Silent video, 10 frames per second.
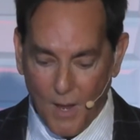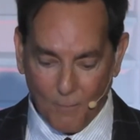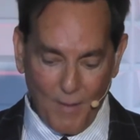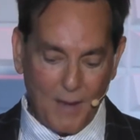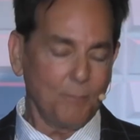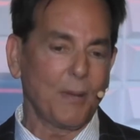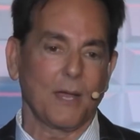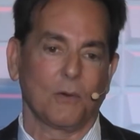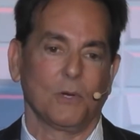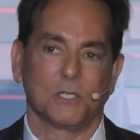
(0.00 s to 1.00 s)
My
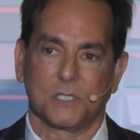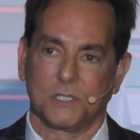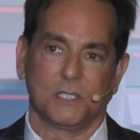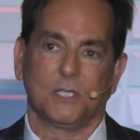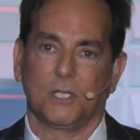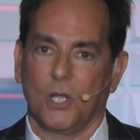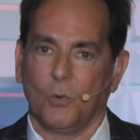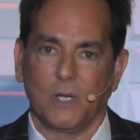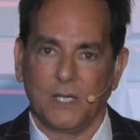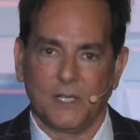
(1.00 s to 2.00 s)
parents didn't
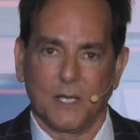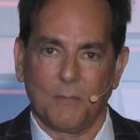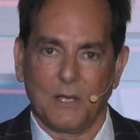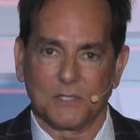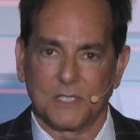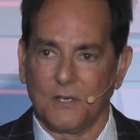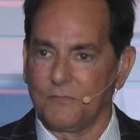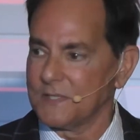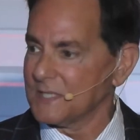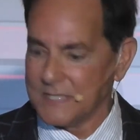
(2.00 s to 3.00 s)
know anything about
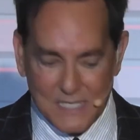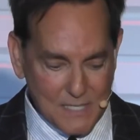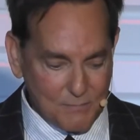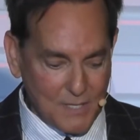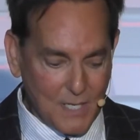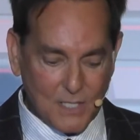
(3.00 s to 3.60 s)
self-esteem,